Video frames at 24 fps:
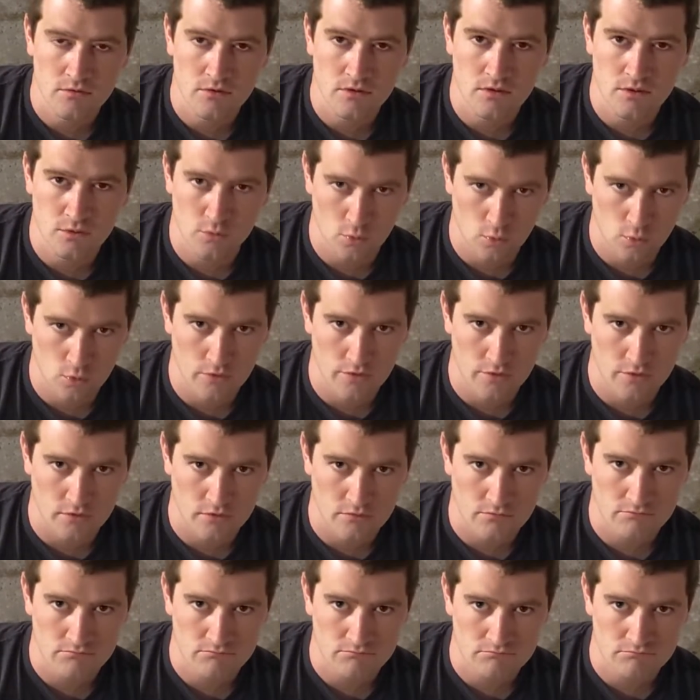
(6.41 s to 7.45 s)
in order
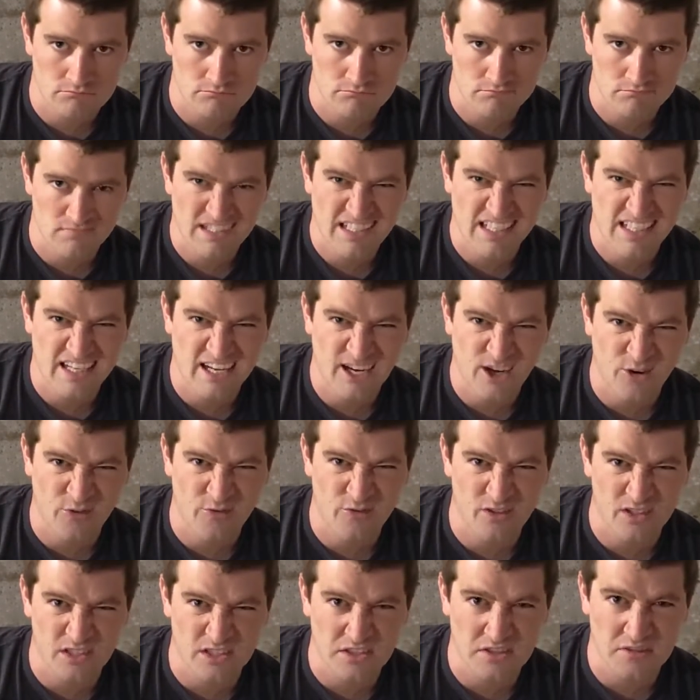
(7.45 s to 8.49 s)

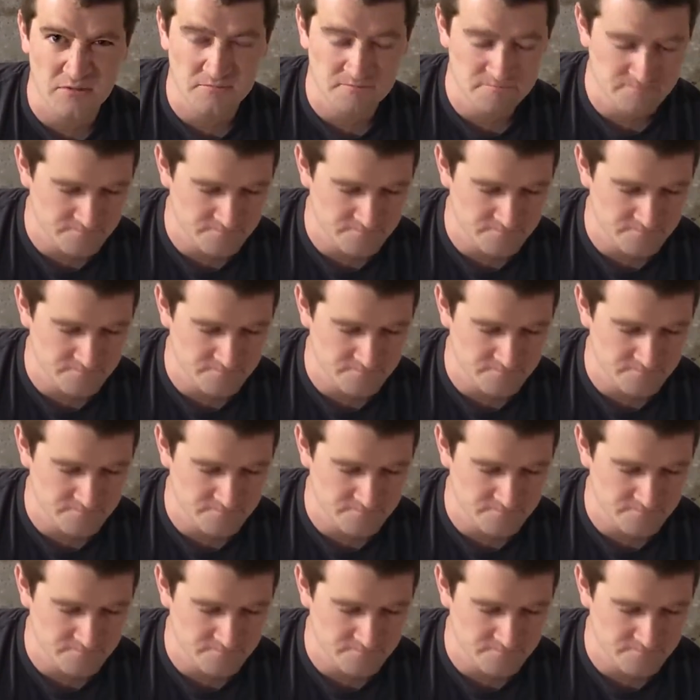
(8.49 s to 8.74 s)
carefully.